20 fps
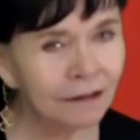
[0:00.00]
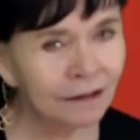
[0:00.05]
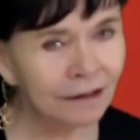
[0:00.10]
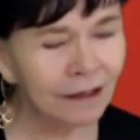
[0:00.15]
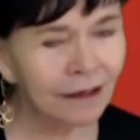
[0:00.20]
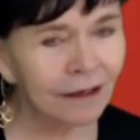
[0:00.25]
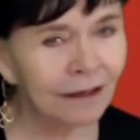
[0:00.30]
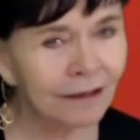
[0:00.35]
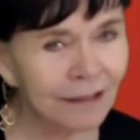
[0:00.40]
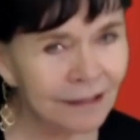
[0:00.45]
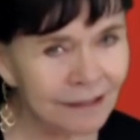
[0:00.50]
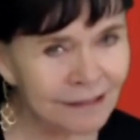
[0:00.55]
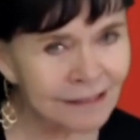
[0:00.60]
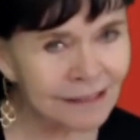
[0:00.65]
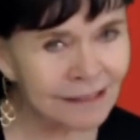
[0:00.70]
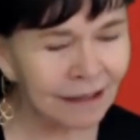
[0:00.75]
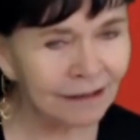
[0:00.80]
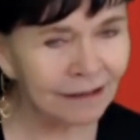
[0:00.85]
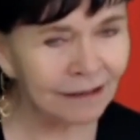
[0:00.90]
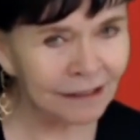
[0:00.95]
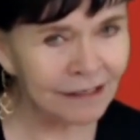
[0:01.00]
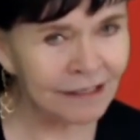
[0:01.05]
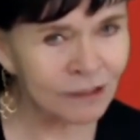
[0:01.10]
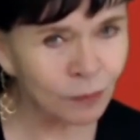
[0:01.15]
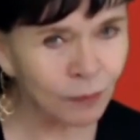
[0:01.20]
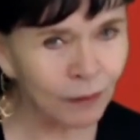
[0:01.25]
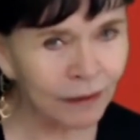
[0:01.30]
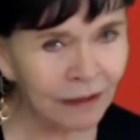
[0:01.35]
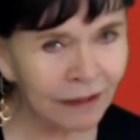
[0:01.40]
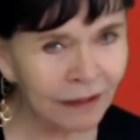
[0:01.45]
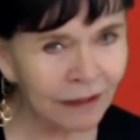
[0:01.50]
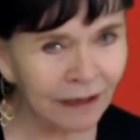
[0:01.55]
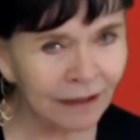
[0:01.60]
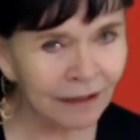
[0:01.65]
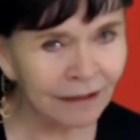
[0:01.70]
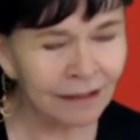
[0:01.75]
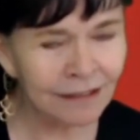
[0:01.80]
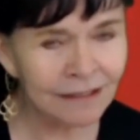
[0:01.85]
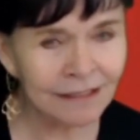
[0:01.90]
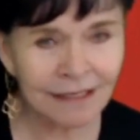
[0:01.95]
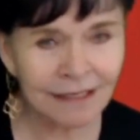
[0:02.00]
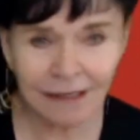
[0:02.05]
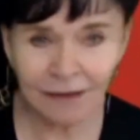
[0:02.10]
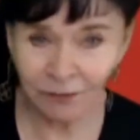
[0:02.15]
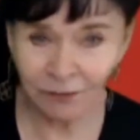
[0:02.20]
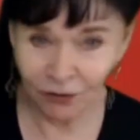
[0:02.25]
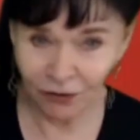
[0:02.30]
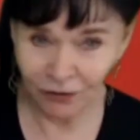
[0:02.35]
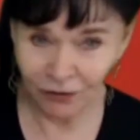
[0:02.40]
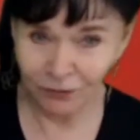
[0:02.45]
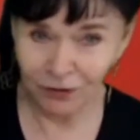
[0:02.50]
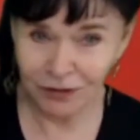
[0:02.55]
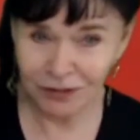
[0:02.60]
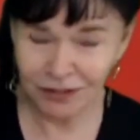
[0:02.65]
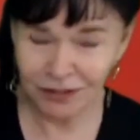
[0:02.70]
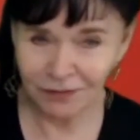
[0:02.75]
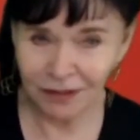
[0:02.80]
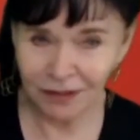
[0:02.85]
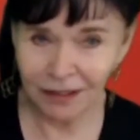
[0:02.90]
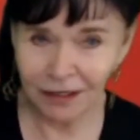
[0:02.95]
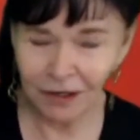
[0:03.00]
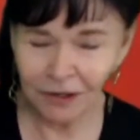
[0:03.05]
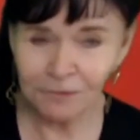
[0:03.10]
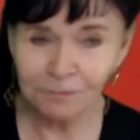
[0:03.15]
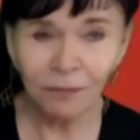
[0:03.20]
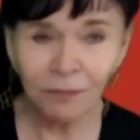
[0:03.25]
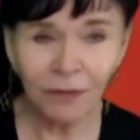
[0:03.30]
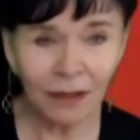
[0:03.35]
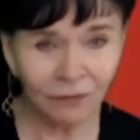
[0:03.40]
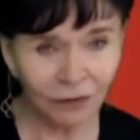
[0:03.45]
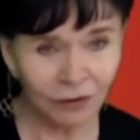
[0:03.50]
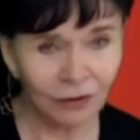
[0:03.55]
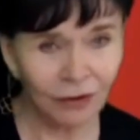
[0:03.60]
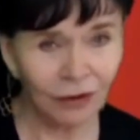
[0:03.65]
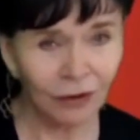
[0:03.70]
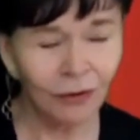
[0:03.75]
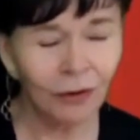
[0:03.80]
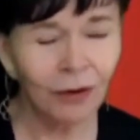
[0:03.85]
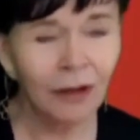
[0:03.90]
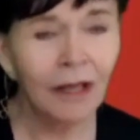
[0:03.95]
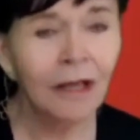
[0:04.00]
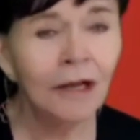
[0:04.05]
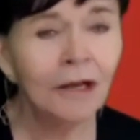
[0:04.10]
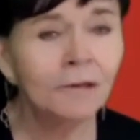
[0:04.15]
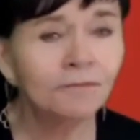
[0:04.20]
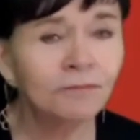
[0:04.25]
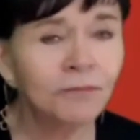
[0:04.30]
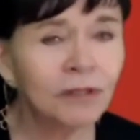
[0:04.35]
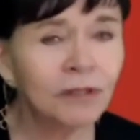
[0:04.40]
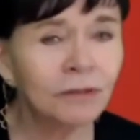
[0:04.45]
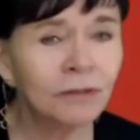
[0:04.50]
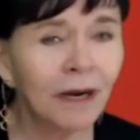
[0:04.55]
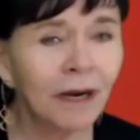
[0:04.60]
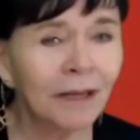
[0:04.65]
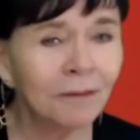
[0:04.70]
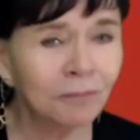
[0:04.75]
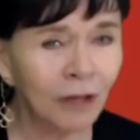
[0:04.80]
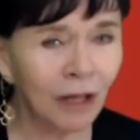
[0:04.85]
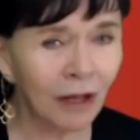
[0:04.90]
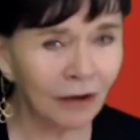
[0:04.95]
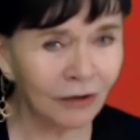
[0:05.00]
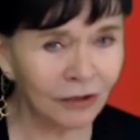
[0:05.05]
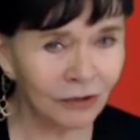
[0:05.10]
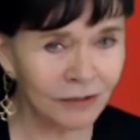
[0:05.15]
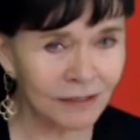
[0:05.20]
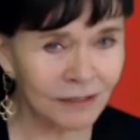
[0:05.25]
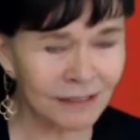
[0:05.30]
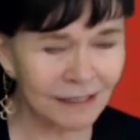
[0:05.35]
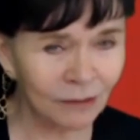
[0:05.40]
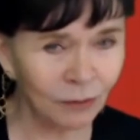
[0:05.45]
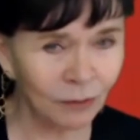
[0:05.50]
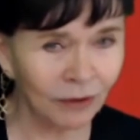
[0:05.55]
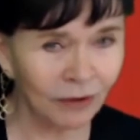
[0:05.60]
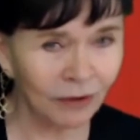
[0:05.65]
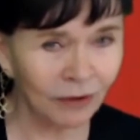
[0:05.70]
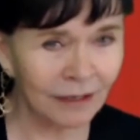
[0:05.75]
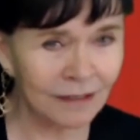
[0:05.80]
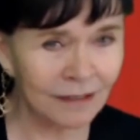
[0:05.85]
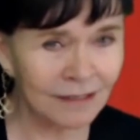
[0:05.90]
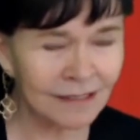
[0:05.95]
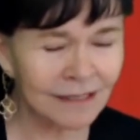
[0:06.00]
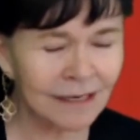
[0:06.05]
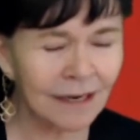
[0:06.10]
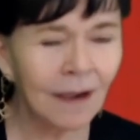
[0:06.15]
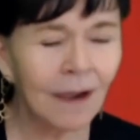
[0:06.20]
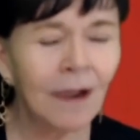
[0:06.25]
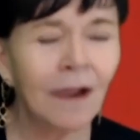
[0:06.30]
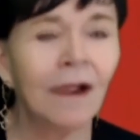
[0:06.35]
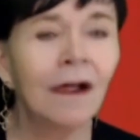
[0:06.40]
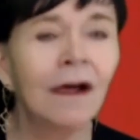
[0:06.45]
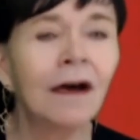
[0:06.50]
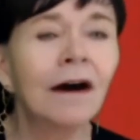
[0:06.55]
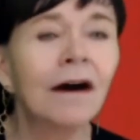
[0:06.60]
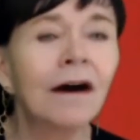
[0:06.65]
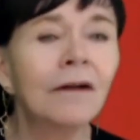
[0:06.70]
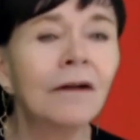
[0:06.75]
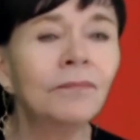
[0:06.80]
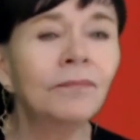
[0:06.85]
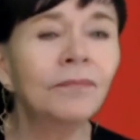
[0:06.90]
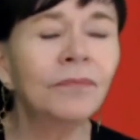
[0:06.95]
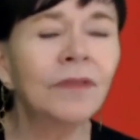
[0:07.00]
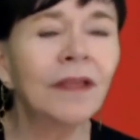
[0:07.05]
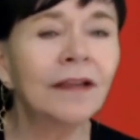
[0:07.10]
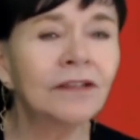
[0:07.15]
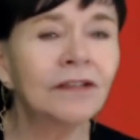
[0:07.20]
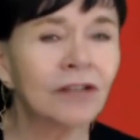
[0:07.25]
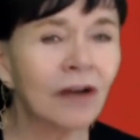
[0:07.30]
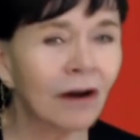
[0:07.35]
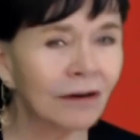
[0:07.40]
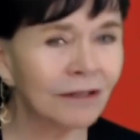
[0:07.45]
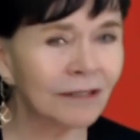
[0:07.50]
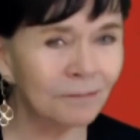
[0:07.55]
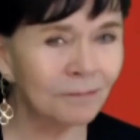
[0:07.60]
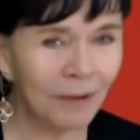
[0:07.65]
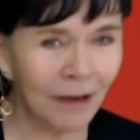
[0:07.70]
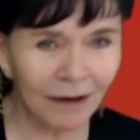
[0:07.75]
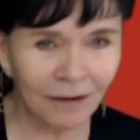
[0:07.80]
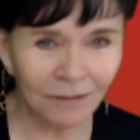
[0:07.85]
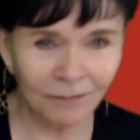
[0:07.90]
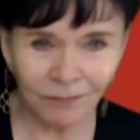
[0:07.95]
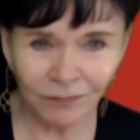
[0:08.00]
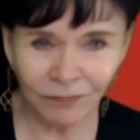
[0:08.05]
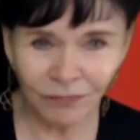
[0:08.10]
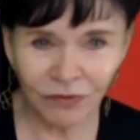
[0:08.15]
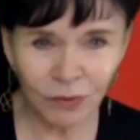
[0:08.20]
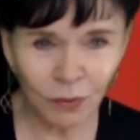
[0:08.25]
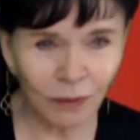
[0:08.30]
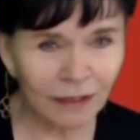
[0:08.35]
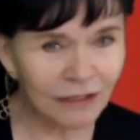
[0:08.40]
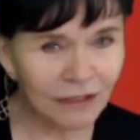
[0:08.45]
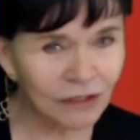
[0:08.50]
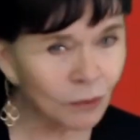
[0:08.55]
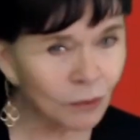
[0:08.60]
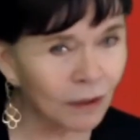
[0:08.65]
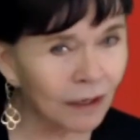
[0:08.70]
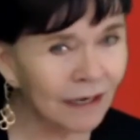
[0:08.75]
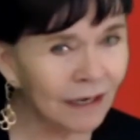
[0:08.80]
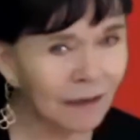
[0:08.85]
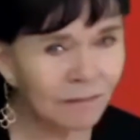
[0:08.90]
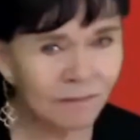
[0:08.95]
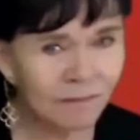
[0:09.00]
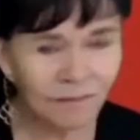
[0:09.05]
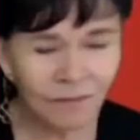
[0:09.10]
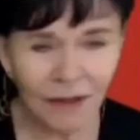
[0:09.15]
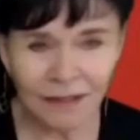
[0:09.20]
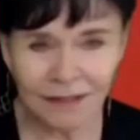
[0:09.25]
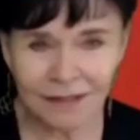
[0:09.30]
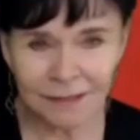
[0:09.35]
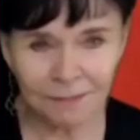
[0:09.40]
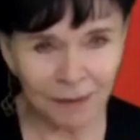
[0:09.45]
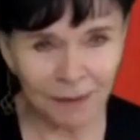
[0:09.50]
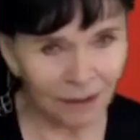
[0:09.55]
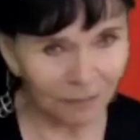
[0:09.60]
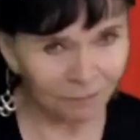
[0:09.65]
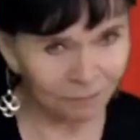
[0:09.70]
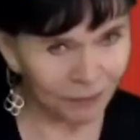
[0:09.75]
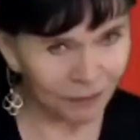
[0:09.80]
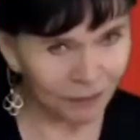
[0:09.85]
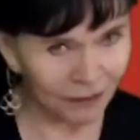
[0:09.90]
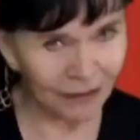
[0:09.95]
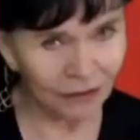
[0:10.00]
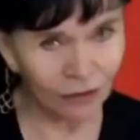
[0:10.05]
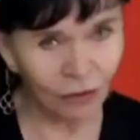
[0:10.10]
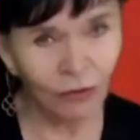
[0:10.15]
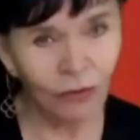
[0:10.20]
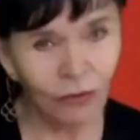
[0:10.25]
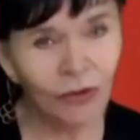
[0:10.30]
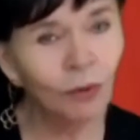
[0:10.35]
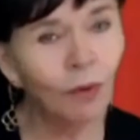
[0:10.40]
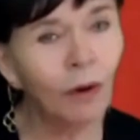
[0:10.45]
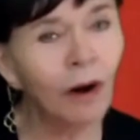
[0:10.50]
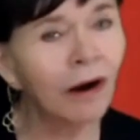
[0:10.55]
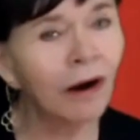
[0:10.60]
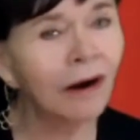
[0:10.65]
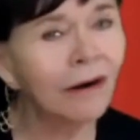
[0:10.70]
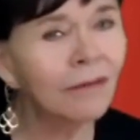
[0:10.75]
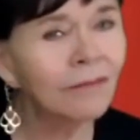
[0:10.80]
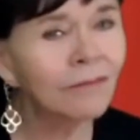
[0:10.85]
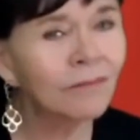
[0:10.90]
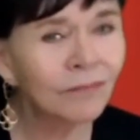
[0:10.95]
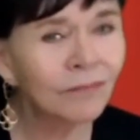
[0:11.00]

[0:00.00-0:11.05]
uh, insight, Linda's weekly guided insight for the first of the year. If you go to my blog, you'll see where it is. They talked about 2020. It's about being who you are.